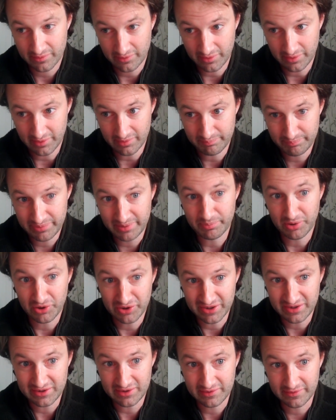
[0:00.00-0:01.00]
Uh, people
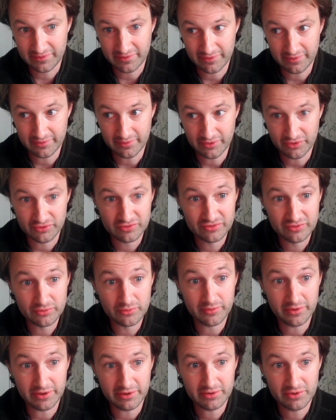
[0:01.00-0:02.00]
need uh, a
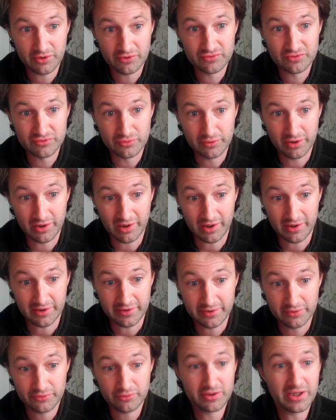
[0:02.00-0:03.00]
story, a
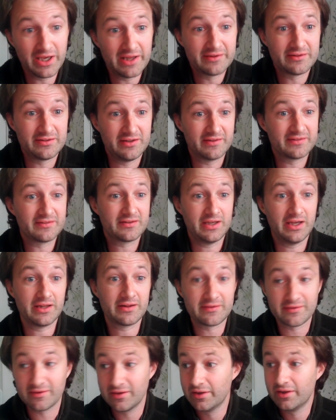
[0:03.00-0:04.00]
storyline. You can't just
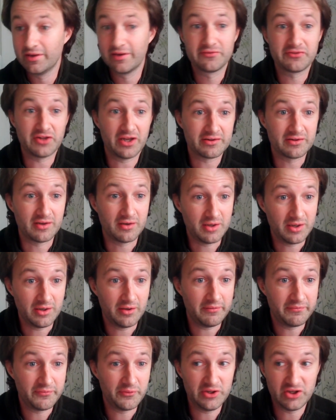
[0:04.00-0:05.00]
get suddenly
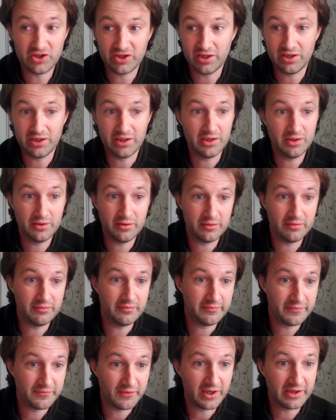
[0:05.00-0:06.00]
a freaking
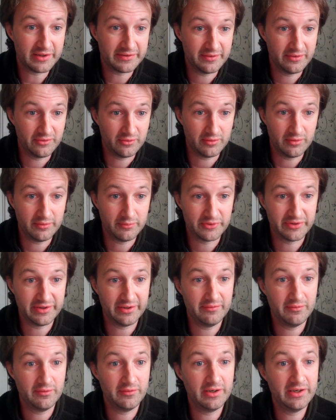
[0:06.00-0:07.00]
uh, flood or
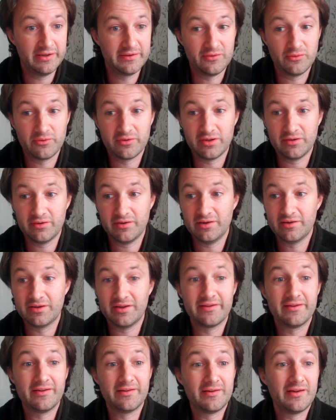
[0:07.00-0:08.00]
whatever, right? You, it,
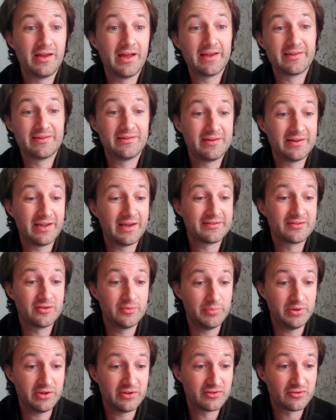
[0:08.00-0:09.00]
it, has, it has to
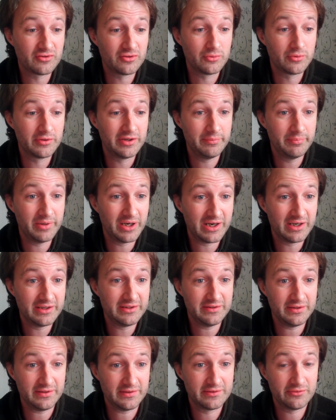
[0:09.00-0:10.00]
be a story
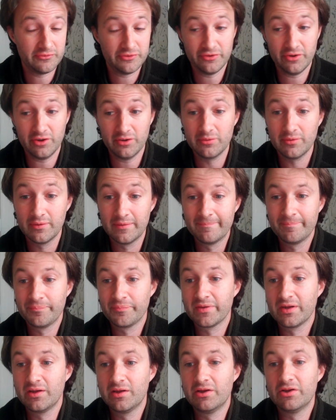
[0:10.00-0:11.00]
behind it, you know?
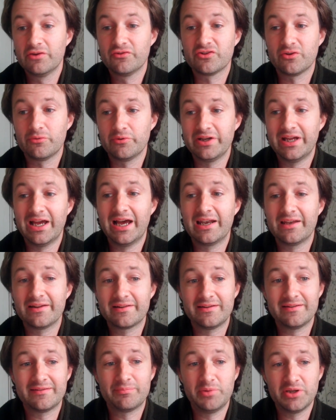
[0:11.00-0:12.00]
So
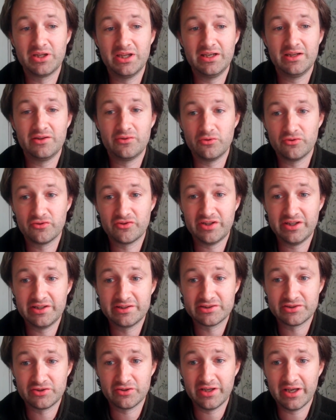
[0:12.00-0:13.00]
reality is beginning to
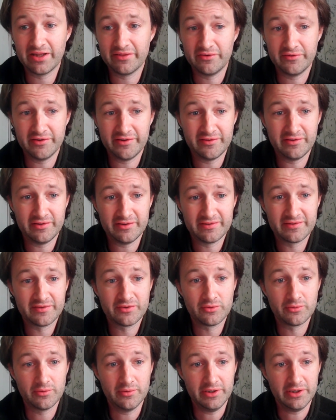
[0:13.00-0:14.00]
stitch together this
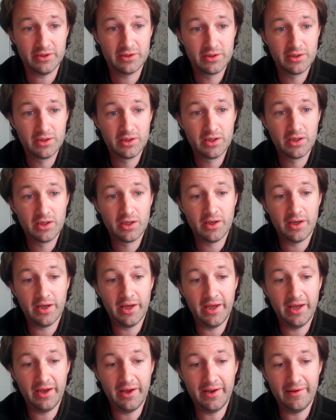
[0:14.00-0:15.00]
story
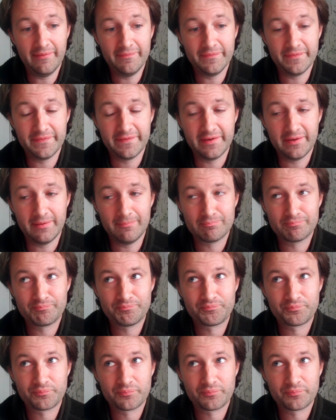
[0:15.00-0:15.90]
and um,